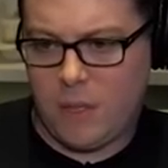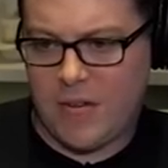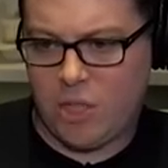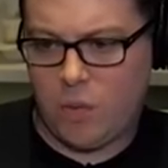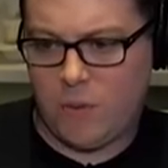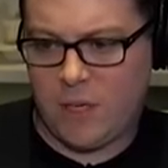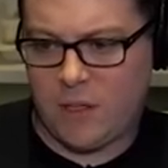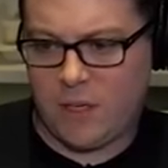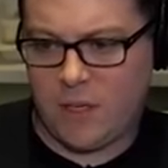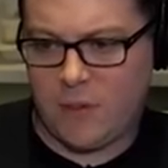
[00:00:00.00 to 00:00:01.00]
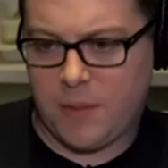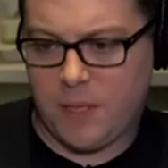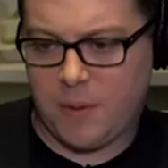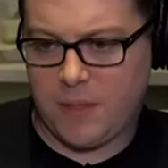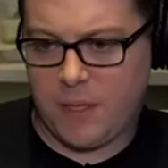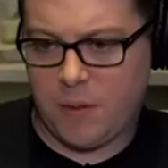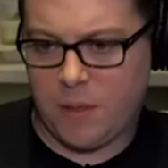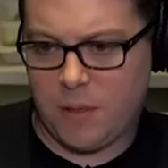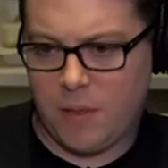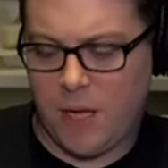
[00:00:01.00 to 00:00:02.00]
Ah, shoot, There's there, there, there was, there.
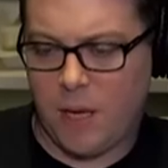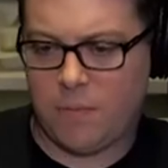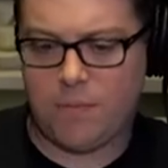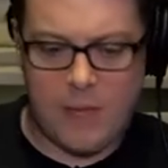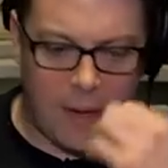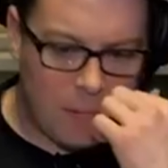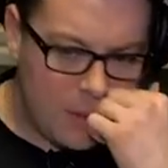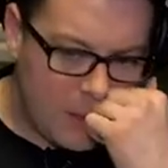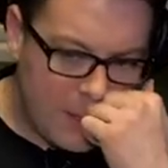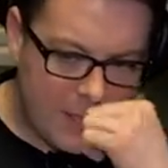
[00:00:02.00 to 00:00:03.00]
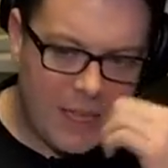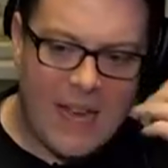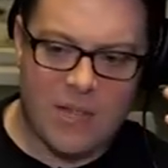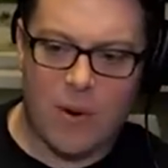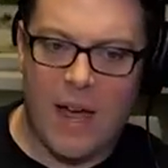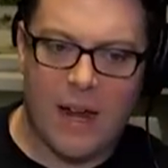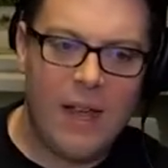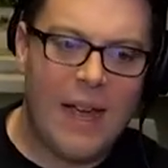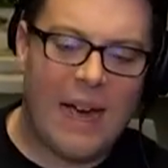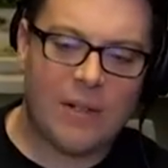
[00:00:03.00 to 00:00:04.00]
No, damn. Just the last ride.
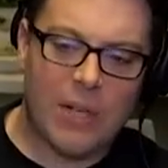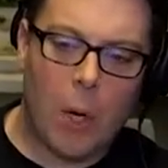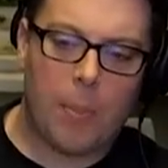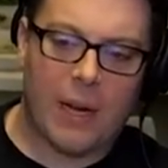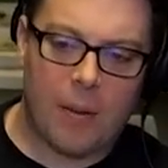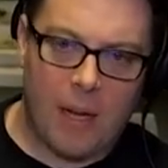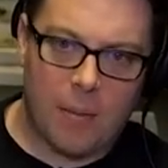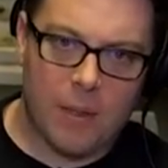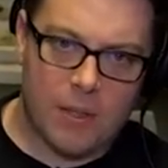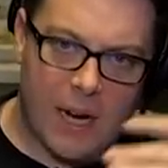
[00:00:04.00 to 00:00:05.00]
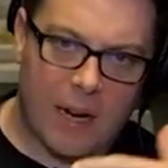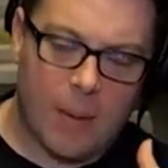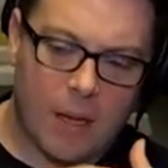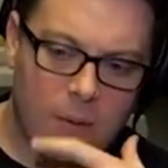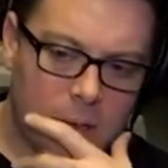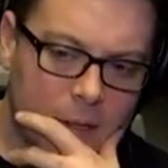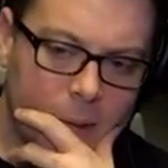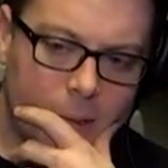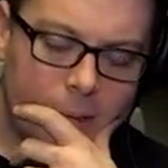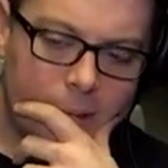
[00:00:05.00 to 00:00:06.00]
I was hoping I'd be able to drag him out of the ring that
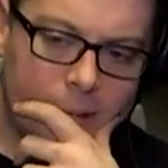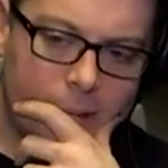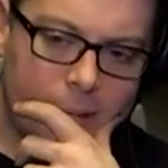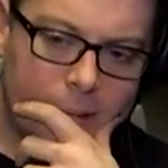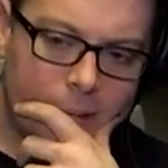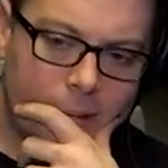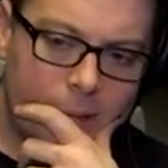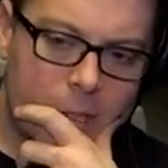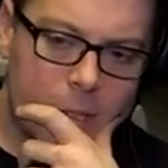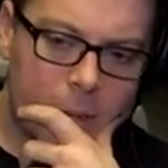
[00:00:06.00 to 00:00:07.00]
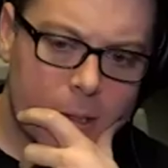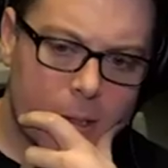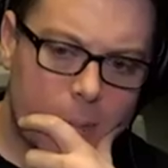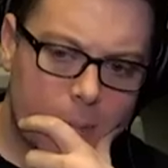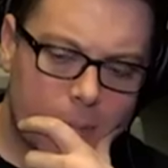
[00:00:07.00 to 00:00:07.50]
one. Screwed it up.